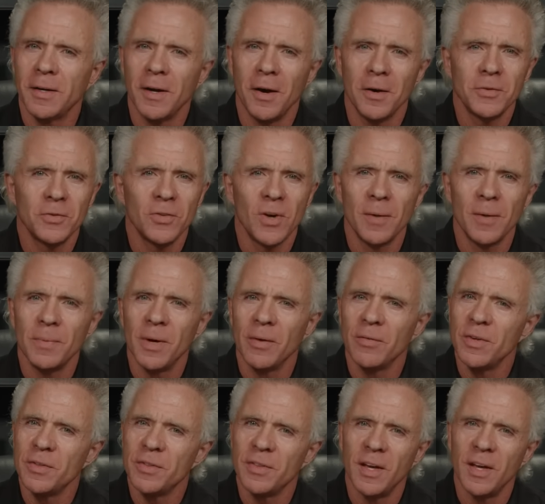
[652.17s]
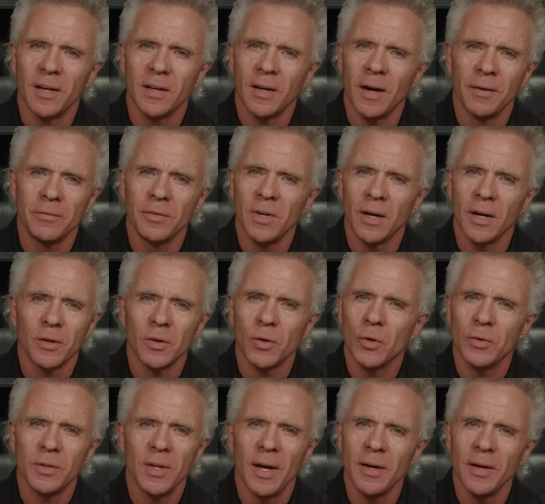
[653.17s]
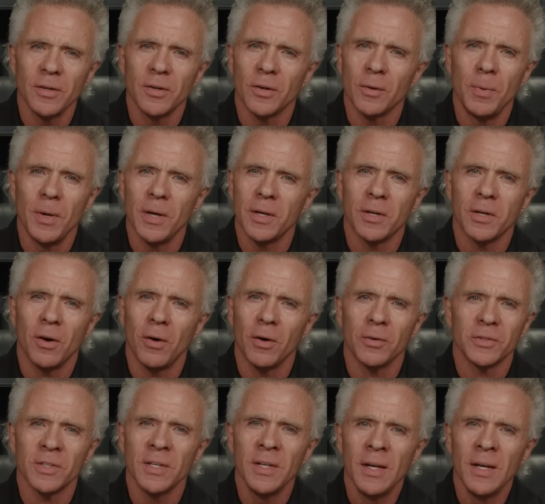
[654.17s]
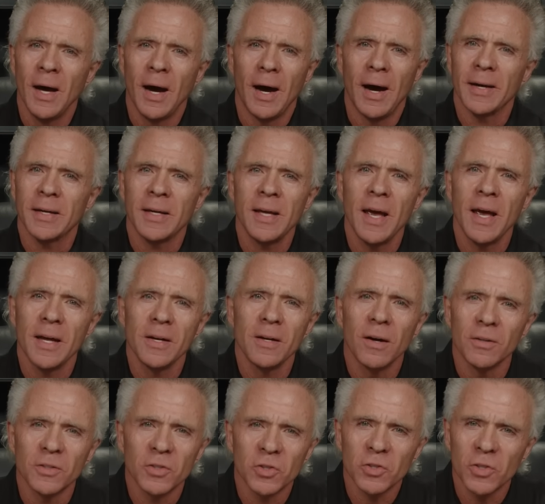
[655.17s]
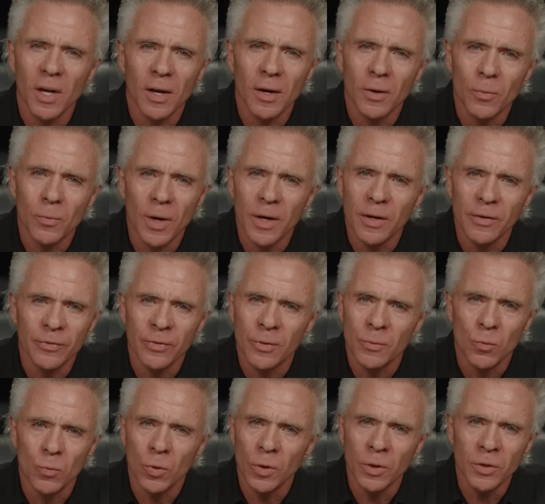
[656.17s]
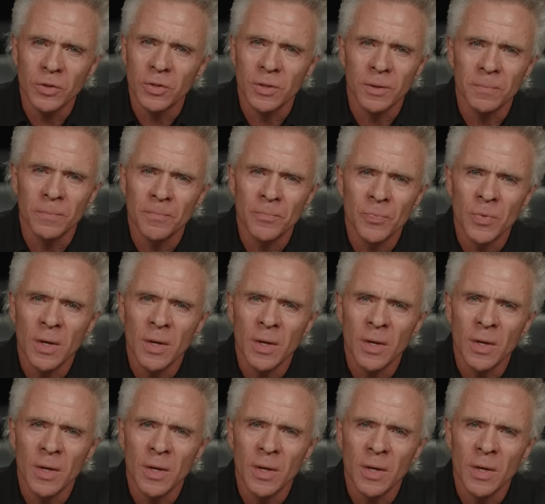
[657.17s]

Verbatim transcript: I got to drop everything. I've got to go down there because I cannot stay away from worship.